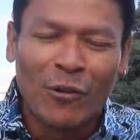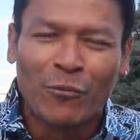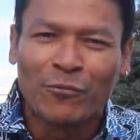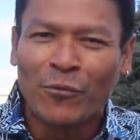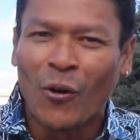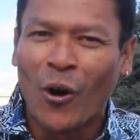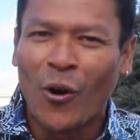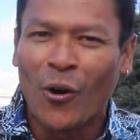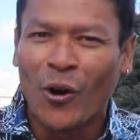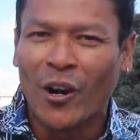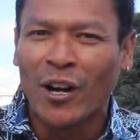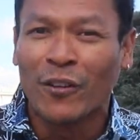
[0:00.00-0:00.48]

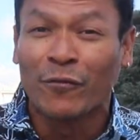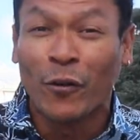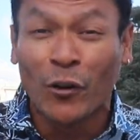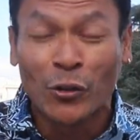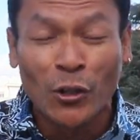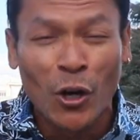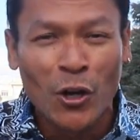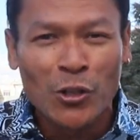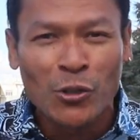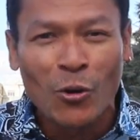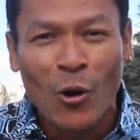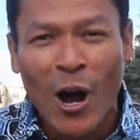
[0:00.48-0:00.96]
for
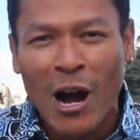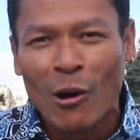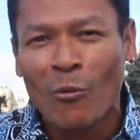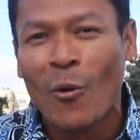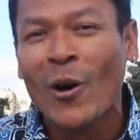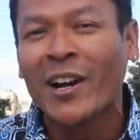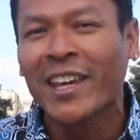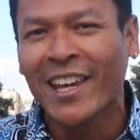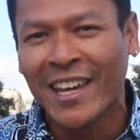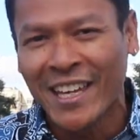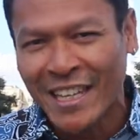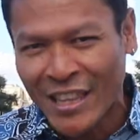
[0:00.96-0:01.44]
those who are
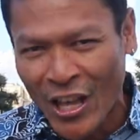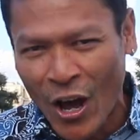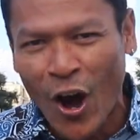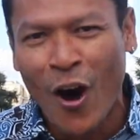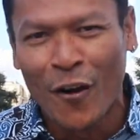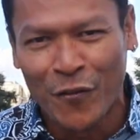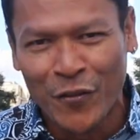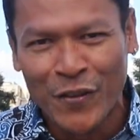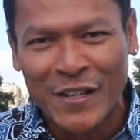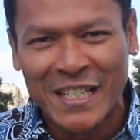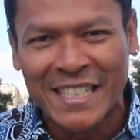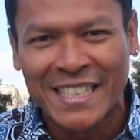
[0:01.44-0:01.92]
working in the
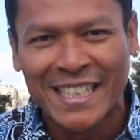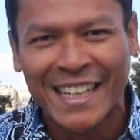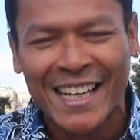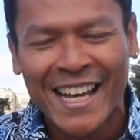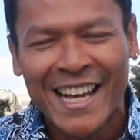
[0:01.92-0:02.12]
office.